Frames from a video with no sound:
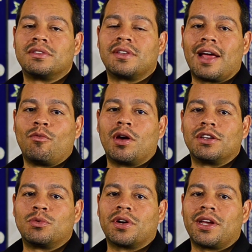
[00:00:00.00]
that I wanted
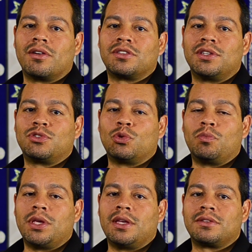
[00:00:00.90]
to work here at
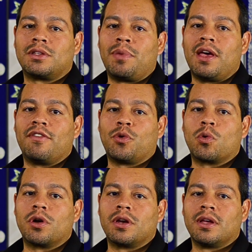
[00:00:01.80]
CSUMB is to pay it
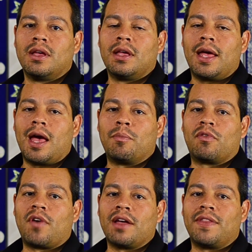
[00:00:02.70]
forward and
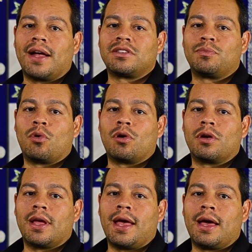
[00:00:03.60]
provide that
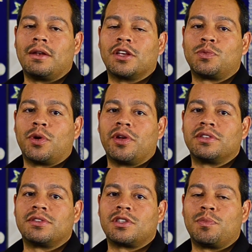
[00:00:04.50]
support and
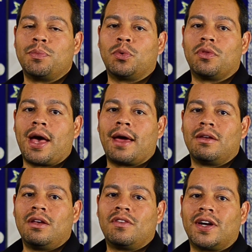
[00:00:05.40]
experiences to people that
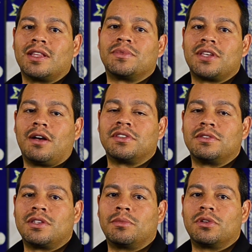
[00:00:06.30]
find themselves in
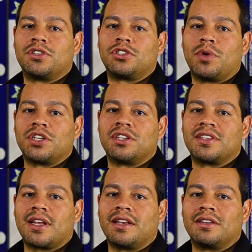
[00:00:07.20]
similar situations
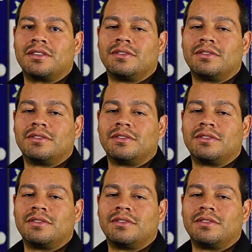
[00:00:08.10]
that I did.